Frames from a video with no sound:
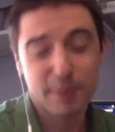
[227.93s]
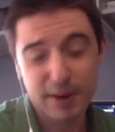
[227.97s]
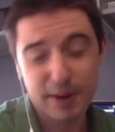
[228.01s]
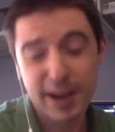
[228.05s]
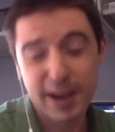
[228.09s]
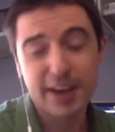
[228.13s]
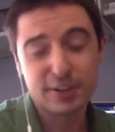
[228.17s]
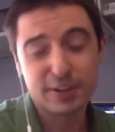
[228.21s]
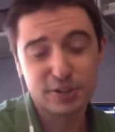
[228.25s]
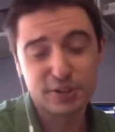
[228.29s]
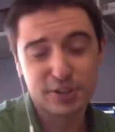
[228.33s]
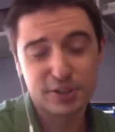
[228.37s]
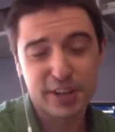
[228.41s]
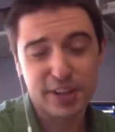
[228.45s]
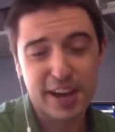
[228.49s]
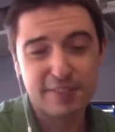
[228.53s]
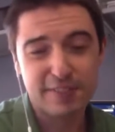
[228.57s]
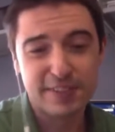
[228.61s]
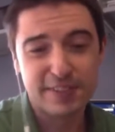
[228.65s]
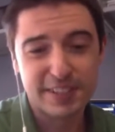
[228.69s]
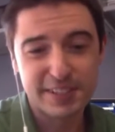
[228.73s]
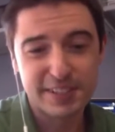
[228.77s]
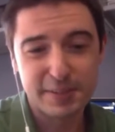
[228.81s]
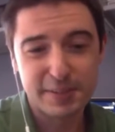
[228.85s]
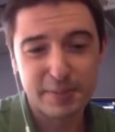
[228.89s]
actually
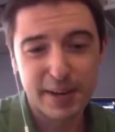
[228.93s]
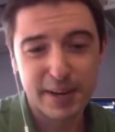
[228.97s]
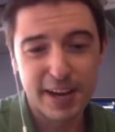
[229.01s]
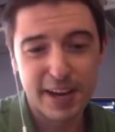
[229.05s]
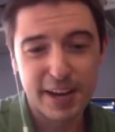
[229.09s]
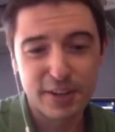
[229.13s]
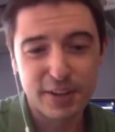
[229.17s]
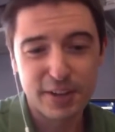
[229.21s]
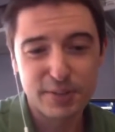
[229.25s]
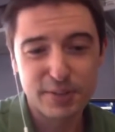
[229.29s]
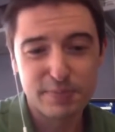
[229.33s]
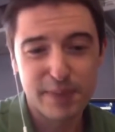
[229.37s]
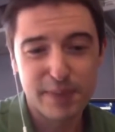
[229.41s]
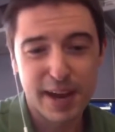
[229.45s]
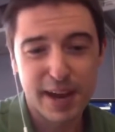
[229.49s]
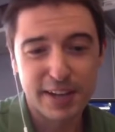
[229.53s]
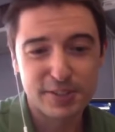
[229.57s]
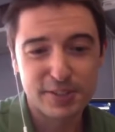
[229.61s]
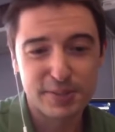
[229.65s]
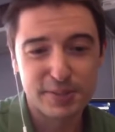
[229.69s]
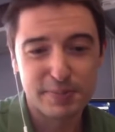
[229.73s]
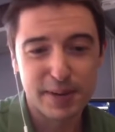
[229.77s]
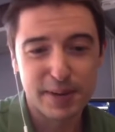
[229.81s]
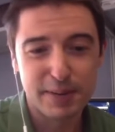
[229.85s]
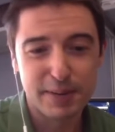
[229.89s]
having somebody else
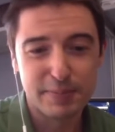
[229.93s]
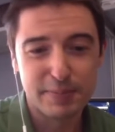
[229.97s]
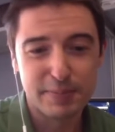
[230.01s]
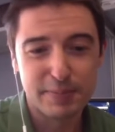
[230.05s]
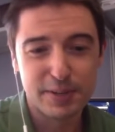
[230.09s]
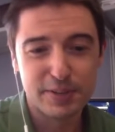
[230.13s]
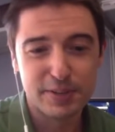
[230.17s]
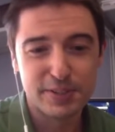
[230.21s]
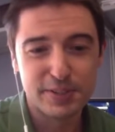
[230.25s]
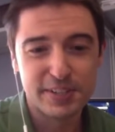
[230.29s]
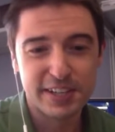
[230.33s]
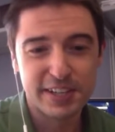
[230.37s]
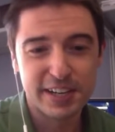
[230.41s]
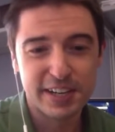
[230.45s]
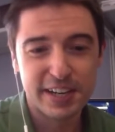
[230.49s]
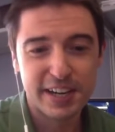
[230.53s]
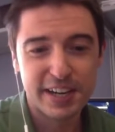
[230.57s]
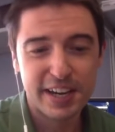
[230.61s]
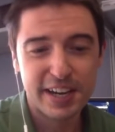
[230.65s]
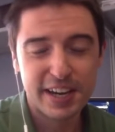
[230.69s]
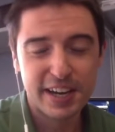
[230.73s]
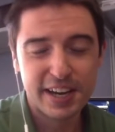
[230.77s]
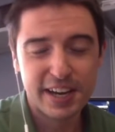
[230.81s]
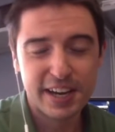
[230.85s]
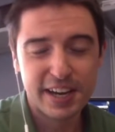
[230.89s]
master my music
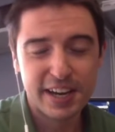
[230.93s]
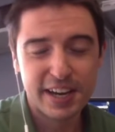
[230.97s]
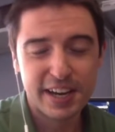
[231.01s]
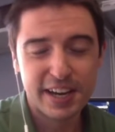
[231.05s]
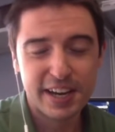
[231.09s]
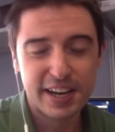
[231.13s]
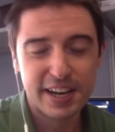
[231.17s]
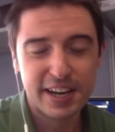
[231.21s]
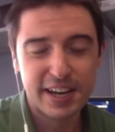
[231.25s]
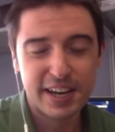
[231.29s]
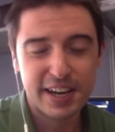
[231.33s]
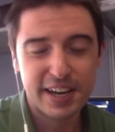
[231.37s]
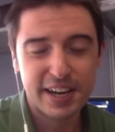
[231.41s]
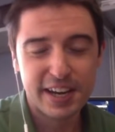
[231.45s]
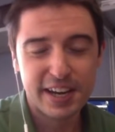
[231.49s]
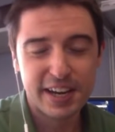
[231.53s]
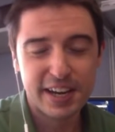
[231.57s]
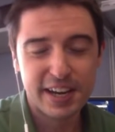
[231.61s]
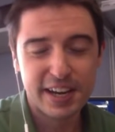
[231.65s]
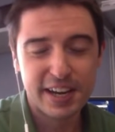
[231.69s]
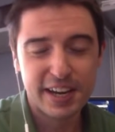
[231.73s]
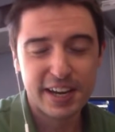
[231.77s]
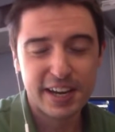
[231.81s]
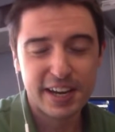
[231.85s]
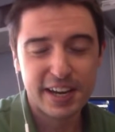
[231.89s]

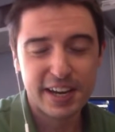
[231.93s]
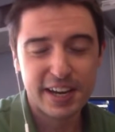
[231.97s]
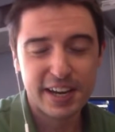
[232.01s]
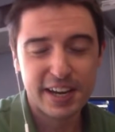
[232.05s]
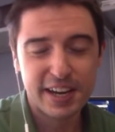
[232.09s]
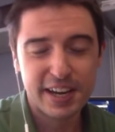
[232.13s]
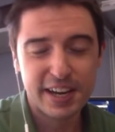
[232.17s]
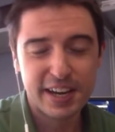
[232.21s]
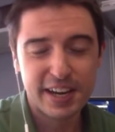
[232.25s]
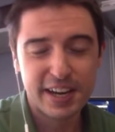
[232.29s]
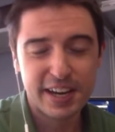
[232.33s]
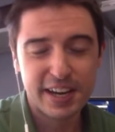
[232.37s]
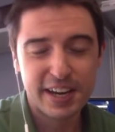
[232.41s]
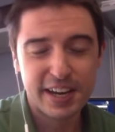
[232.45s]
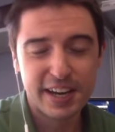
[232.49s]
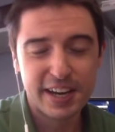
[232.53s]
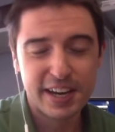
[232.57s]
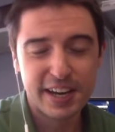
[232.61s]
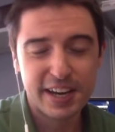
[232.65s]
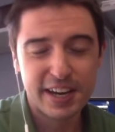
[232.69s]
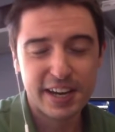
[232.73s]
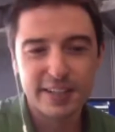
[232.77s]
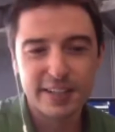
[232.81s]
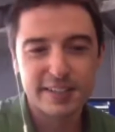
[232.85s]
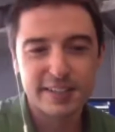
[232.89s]
is great,
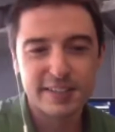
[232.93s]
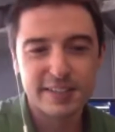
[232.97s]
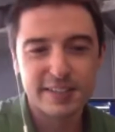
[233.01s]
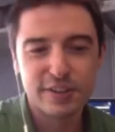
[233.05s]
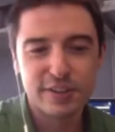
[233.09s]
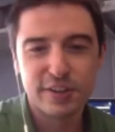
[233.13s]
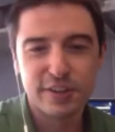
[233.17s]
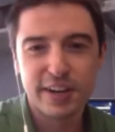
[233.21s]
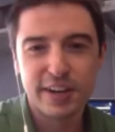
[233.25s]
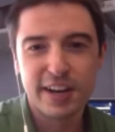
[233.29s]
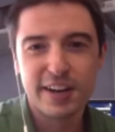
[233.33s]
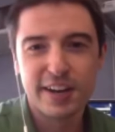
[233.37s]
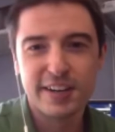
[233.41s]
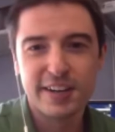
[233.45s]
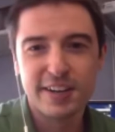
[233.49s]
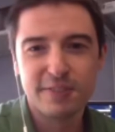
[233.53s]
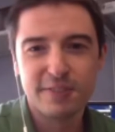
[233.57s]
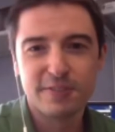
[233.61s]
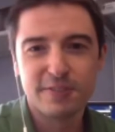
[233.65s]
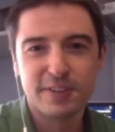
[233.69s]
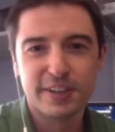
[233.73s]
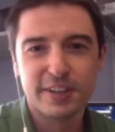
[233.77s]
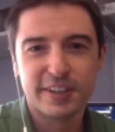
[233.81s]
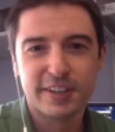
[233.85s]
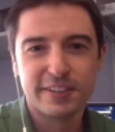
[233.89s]
because you get a
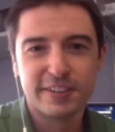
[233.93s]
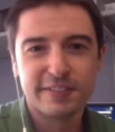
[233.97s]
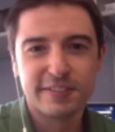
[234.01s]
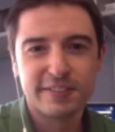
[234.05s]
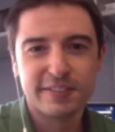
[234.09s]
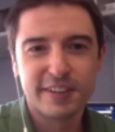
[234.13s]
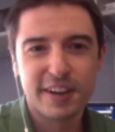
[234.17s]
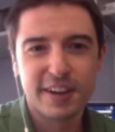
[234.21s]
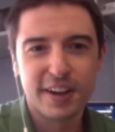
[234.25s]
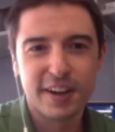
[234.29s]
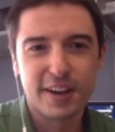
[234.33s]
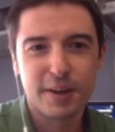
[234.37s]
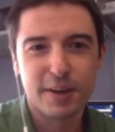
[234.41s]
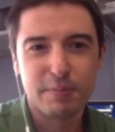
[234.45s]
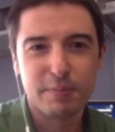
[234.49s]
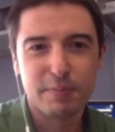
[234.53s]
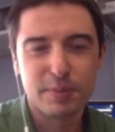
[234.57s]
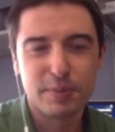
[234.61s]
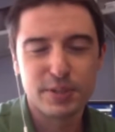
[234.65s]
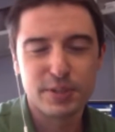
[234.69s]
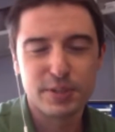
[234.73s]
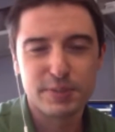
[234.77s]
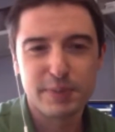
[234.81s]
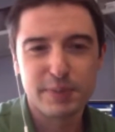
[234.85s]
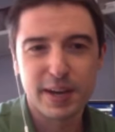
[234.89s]
different
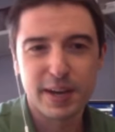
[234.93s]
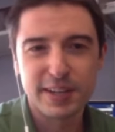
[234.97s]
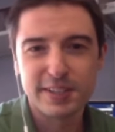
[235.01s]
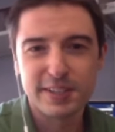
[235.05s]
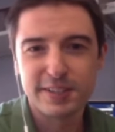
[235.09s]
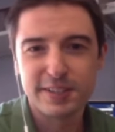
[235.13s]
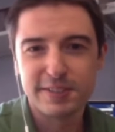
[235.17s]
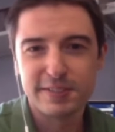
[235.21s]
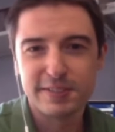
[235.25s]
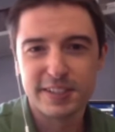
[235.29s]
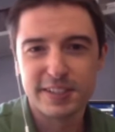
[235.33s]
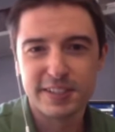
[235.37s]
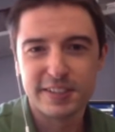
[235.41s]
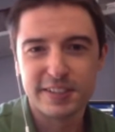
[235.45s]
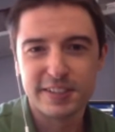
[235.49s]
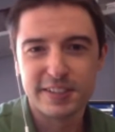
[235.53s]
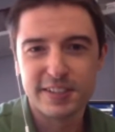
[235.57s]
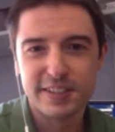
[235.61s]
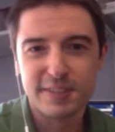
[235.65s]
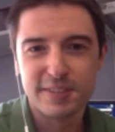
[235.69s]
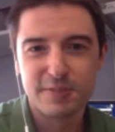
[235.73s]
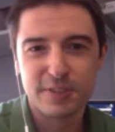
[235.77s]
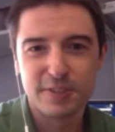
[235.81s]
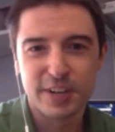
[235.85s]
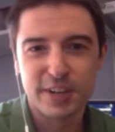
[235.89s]
perspective and
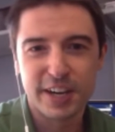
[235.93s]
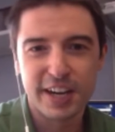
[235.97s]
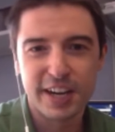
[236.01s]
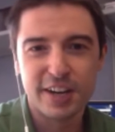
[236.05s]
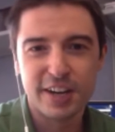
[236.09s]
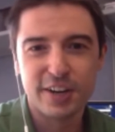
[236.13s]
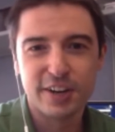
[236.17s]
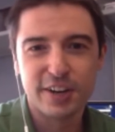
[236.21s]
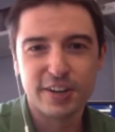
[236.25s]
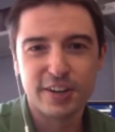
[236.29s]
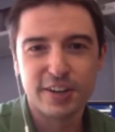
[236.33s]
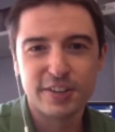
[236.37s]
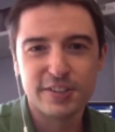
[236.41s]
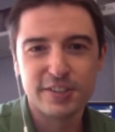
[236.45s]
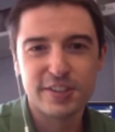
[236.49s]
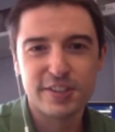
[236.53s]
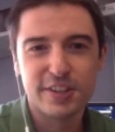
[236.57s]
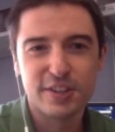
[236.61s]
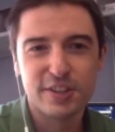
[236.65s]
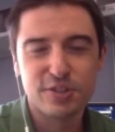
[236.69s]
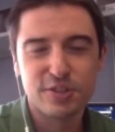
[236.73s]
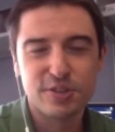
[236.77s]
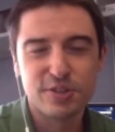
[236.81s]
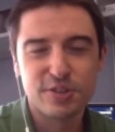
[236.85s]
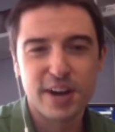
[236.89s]
a different ear
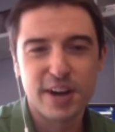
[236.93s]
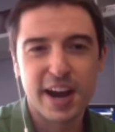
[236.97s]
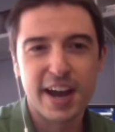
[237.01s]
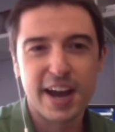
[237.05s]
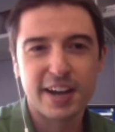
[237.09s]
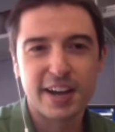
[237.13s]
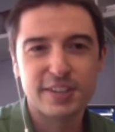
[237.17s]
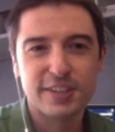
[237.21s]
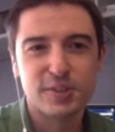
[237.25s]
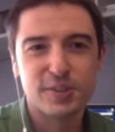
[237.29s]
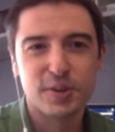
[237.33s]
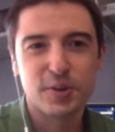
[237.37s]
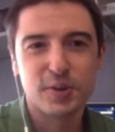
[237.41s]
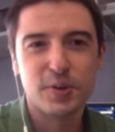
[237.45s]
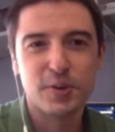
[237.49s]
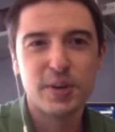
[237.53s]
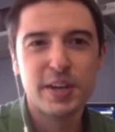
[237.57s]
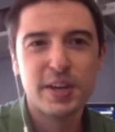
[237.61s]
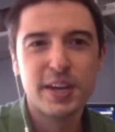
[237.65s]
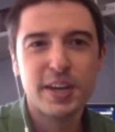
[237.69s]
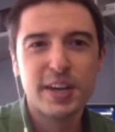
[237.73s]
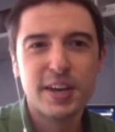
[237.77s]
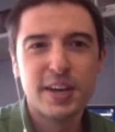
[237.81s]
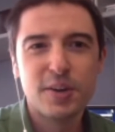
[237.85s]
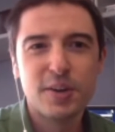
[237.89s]
to the track. So
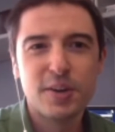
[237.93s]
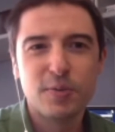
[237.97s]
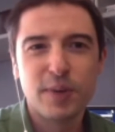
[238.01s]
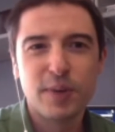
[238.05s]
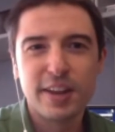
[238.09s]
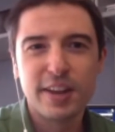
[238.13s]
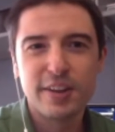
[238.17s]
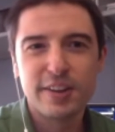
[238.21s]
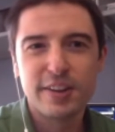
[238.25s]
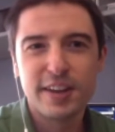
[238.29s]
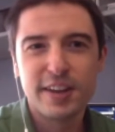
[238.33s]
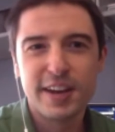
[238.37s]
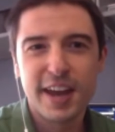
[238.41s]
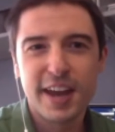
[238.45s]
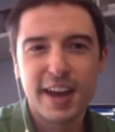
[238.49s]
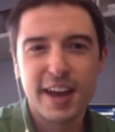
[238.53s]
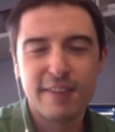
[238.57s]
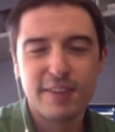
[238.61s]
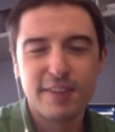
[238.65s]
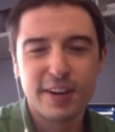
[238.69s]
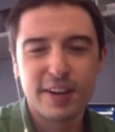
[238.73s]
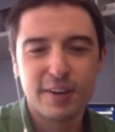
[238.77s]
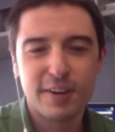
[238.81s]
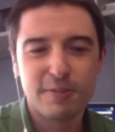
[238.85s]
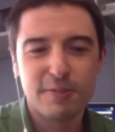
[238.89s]
rather than
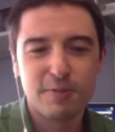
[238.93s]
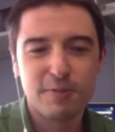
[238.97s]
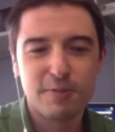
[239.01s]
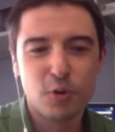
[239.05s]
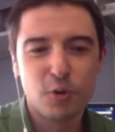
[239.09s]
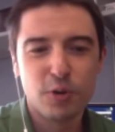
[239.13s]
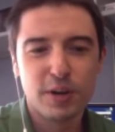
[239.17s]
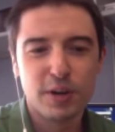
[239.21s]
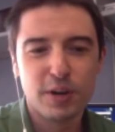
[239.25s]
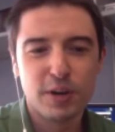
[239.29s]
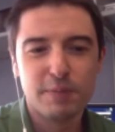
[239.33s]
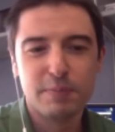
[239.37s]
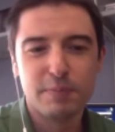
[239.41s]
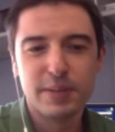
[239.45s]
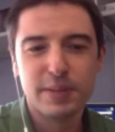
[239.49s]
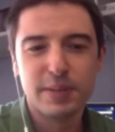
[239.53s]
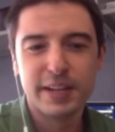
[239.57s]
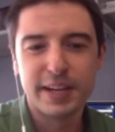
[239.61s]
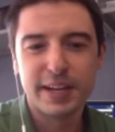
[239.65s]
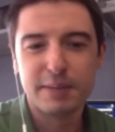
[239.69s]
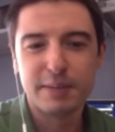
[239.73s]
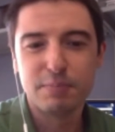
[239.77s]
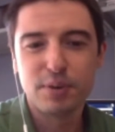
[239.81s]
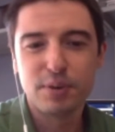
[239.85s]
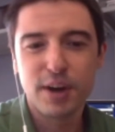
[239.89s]
having a full, complete